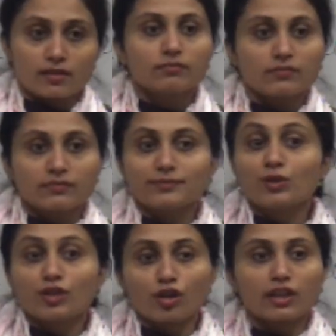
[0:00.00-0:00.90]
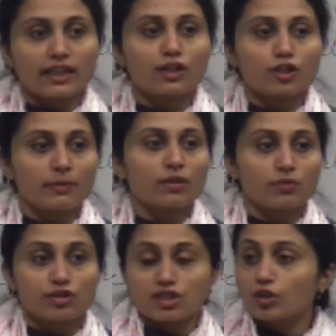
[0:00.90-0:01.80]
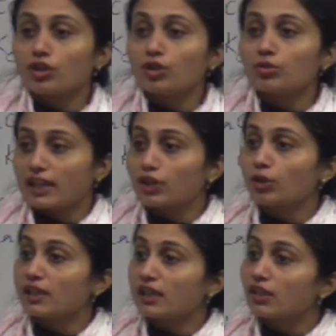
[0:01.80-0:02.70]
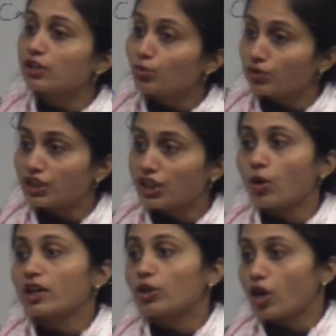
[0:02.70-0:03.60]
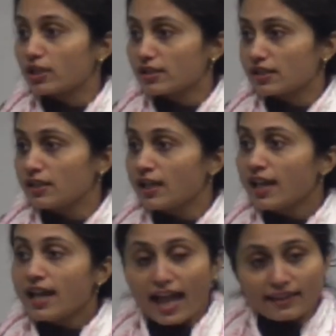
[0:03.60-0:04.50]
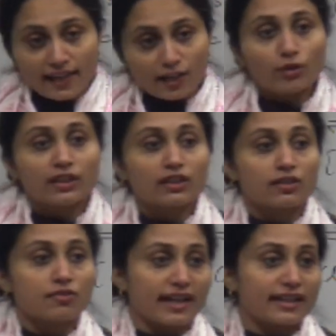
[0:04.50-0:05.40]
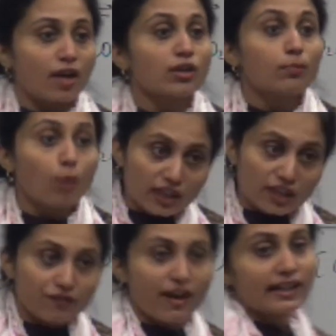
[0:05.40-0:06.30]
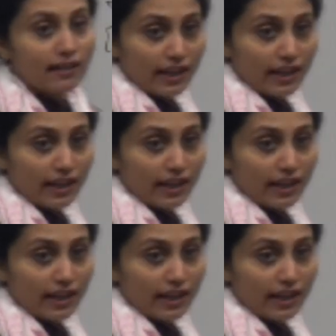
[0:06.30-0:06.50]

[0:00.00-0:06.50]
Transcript: You cannot take it to be equal to 0. You take it to be a unity or a constant, and then you write down the modified rate